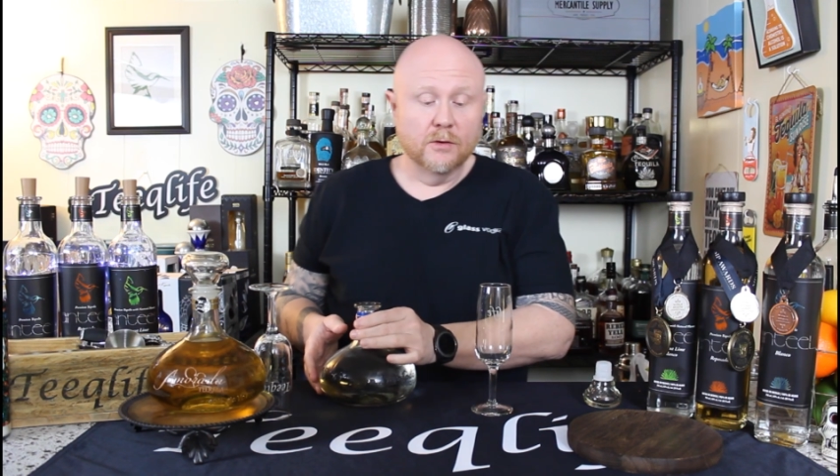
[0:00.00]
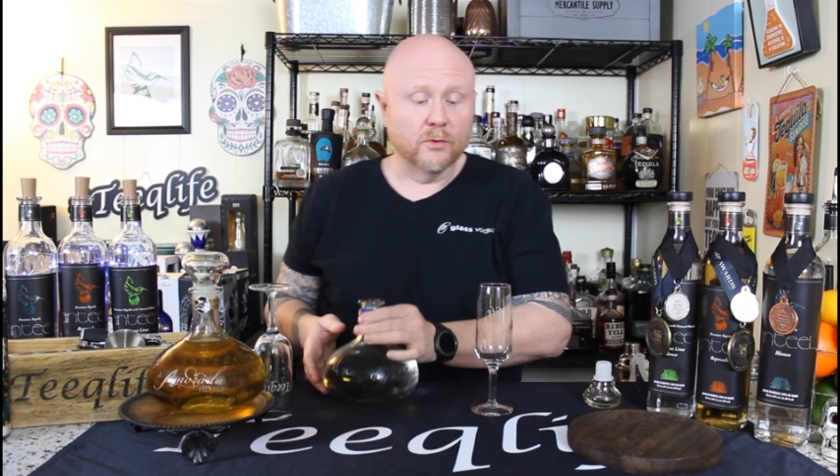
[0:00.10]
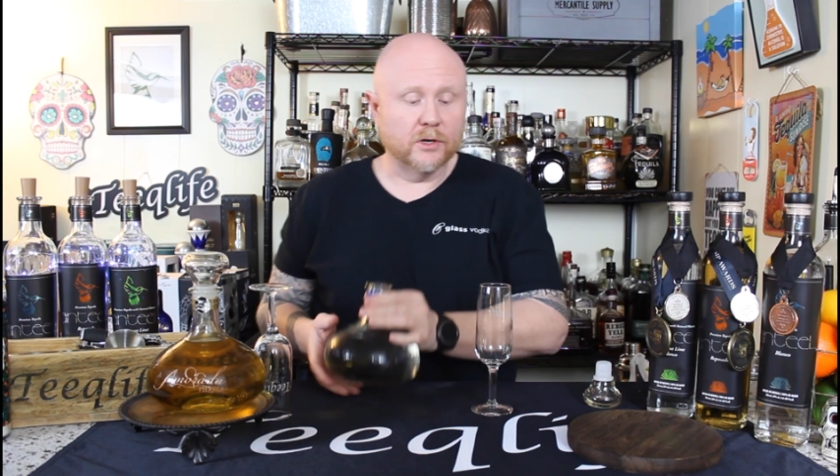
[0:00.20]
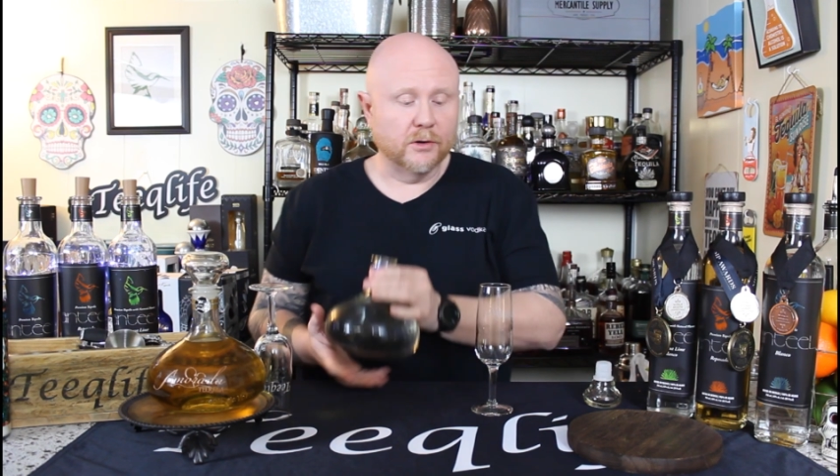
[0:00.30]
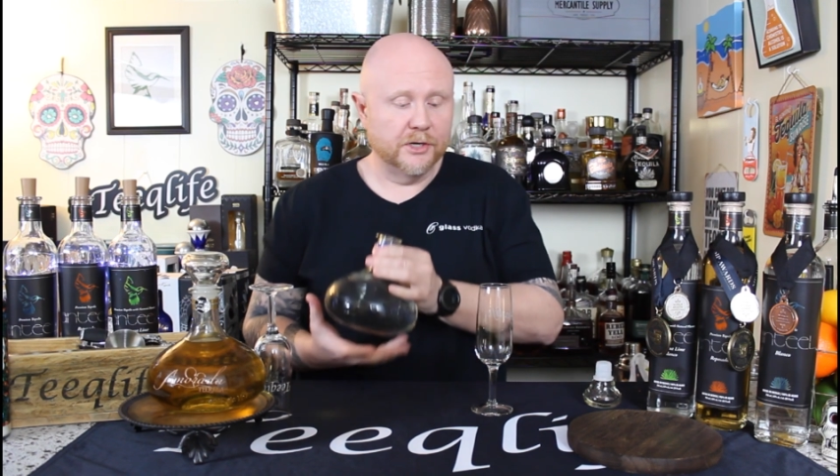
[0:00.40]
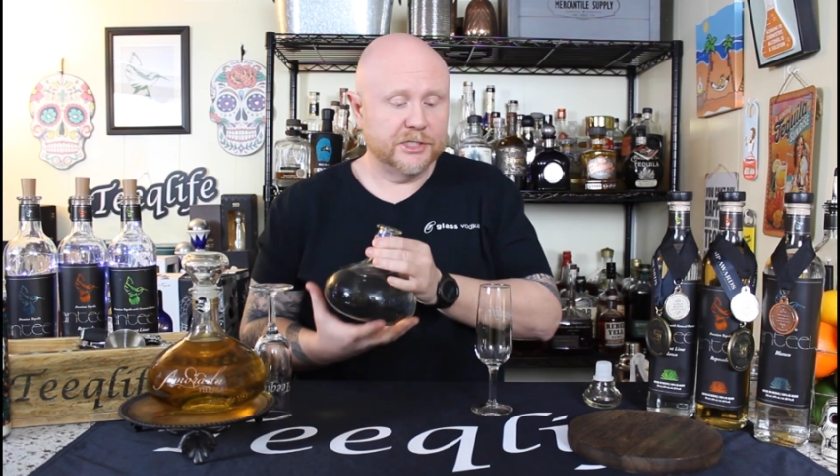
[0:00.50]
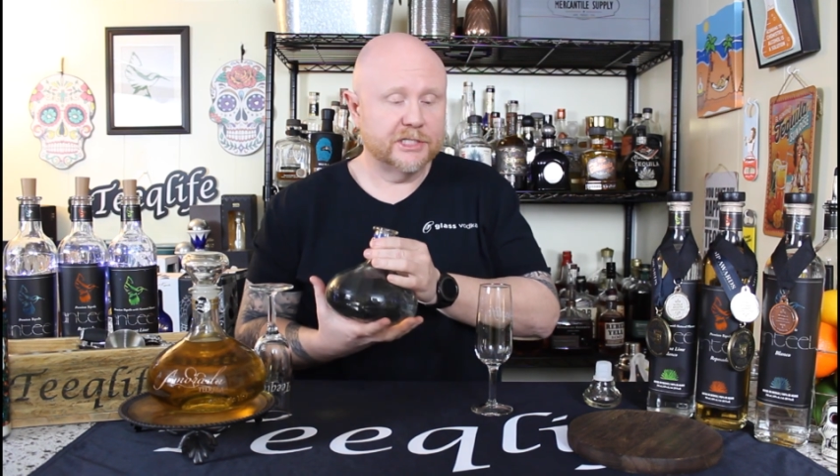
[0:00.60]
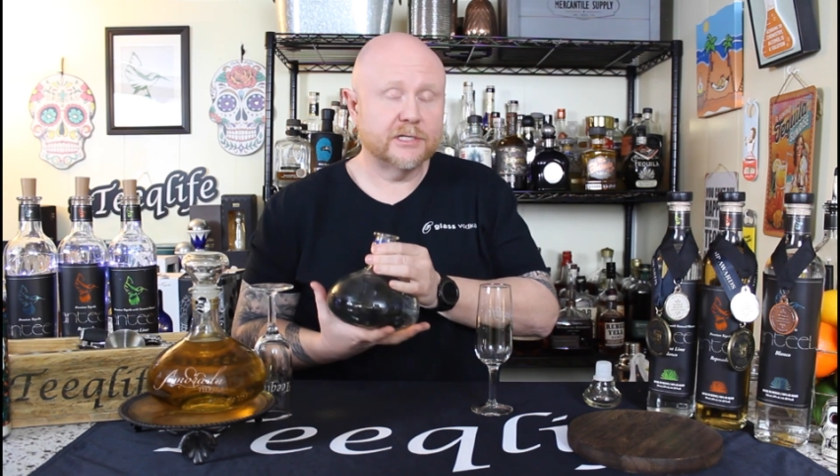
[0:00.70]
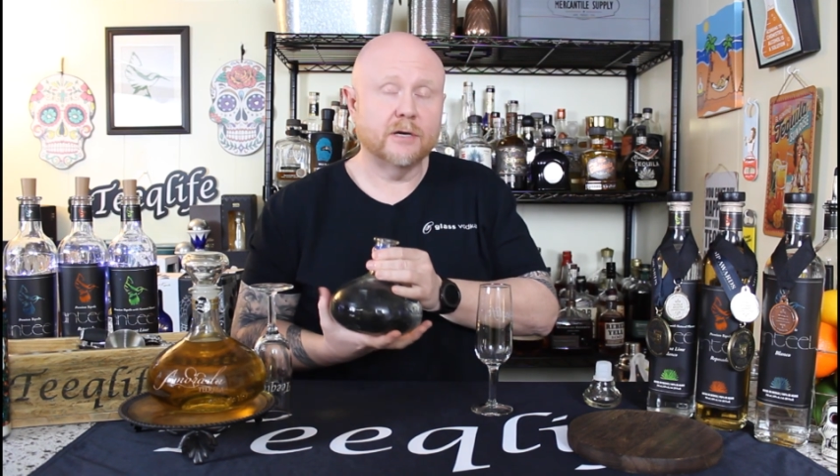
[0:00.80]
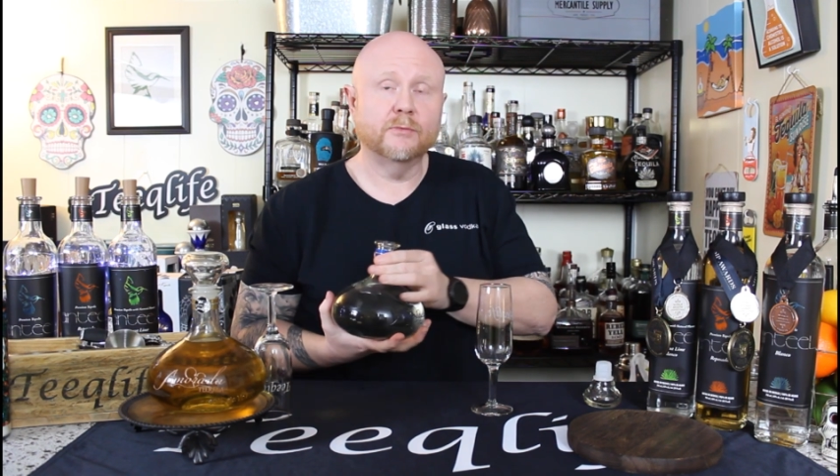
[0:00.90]
We're going to
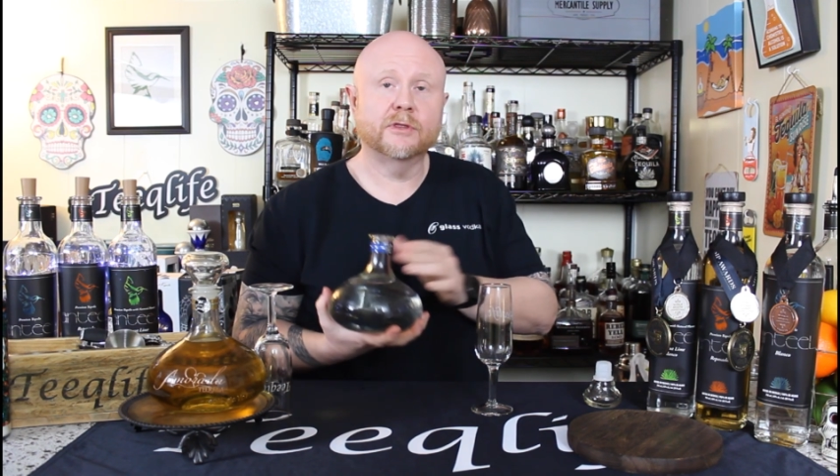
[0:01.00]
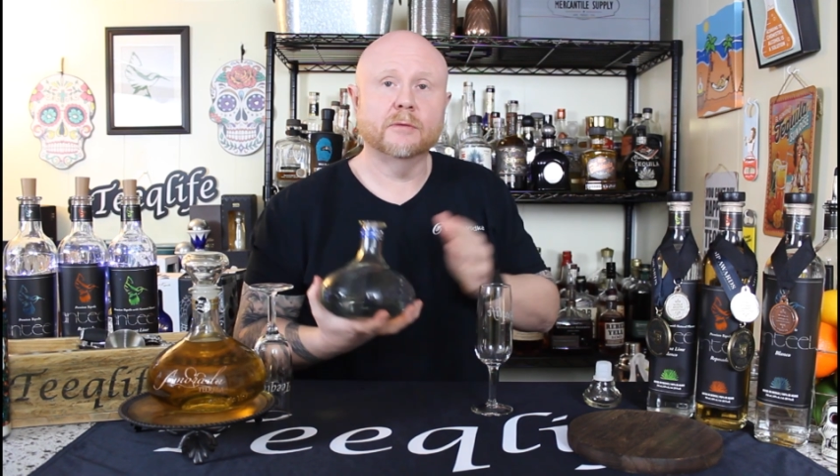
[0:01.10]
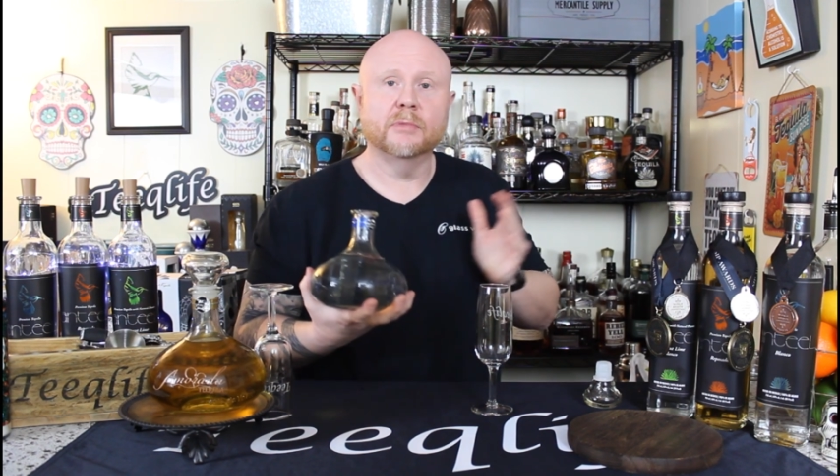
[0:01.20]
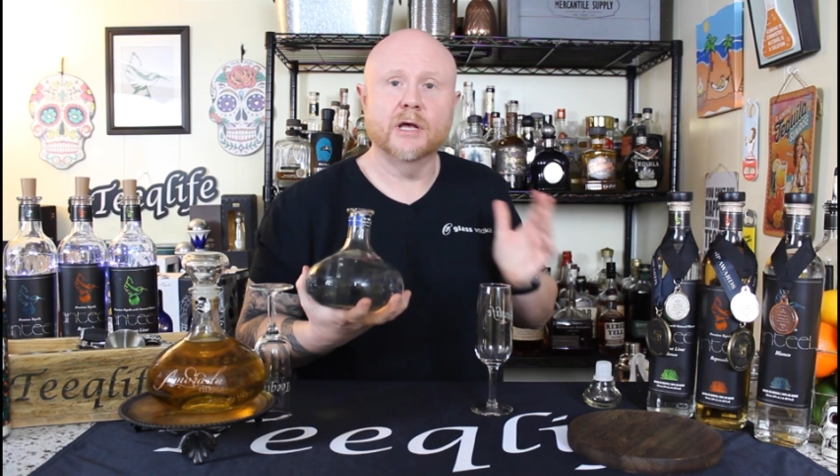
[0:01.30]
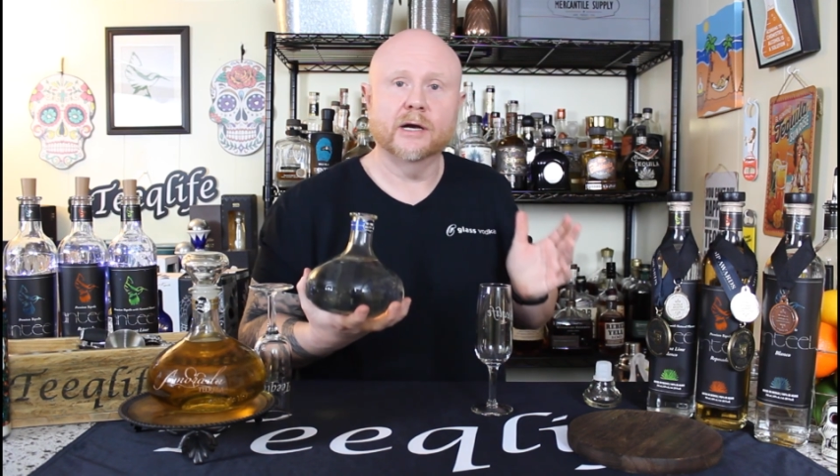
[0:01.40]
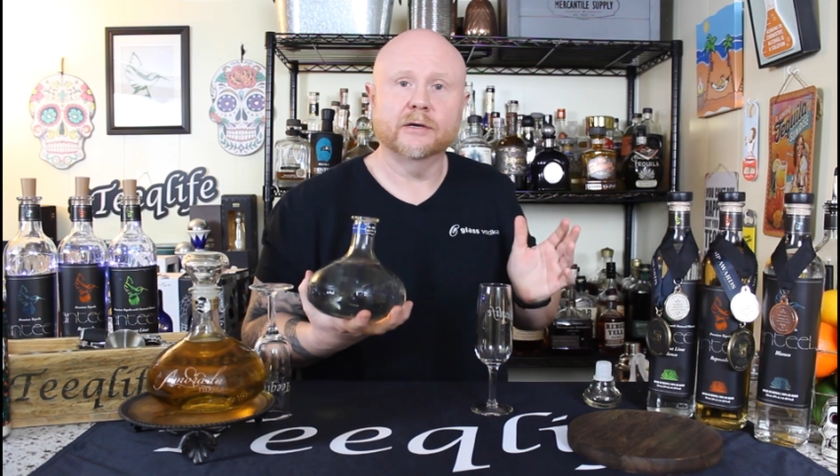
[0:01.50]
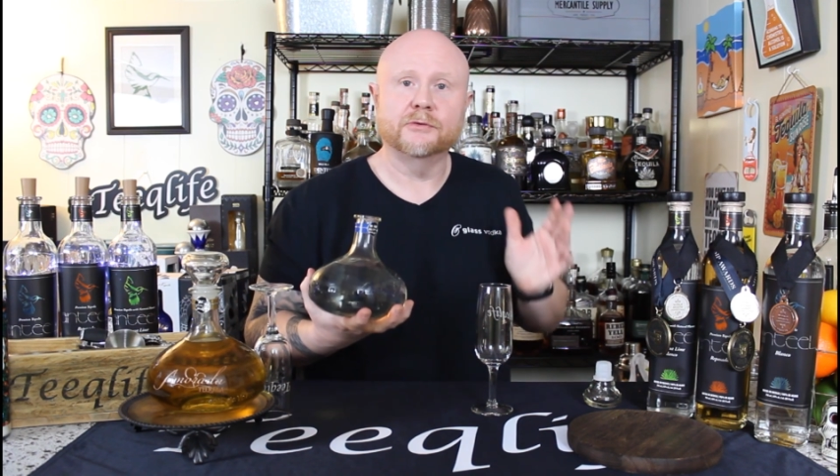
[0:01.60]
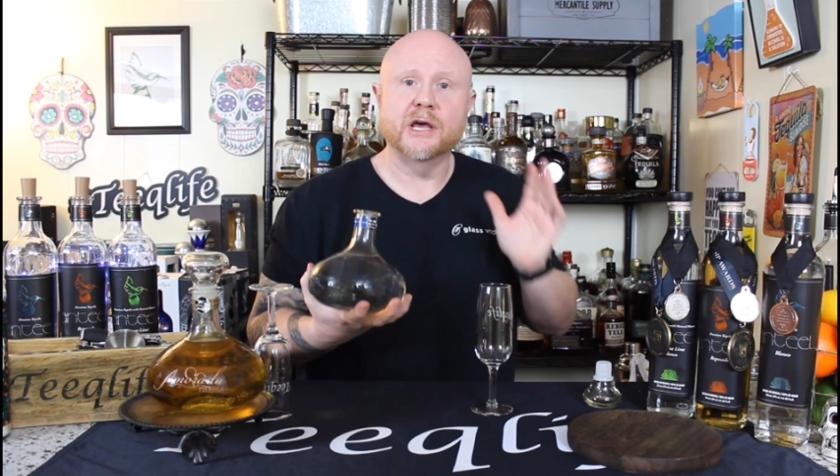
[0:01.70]
start with the Blanco.